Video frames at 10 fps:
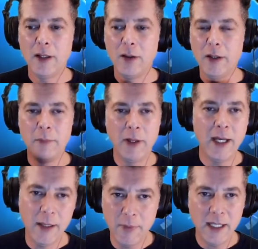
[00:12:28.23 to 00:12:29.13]
in
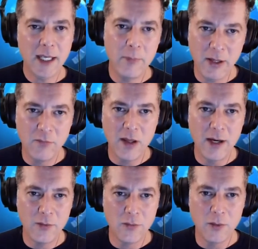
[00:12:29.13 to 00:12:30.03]
my campaign
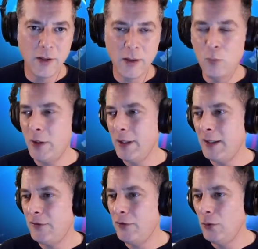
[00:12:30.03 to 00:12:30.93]
flyers and
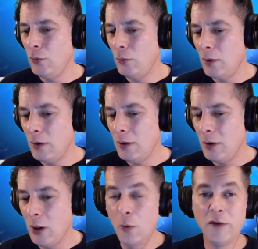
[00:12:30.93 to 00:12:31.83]
whatnot, to
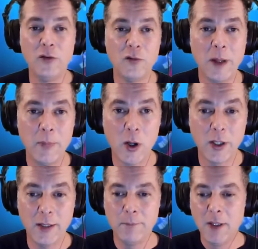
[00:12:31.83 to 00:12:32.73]
always use my
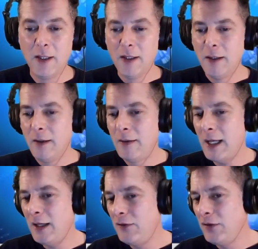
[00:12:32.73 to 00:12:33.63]
party,
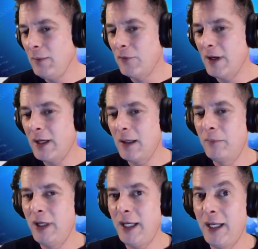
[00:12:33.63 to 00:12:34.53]
that it seems like I'm
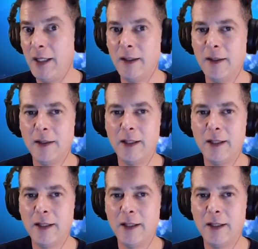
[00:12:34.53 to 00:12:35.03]
being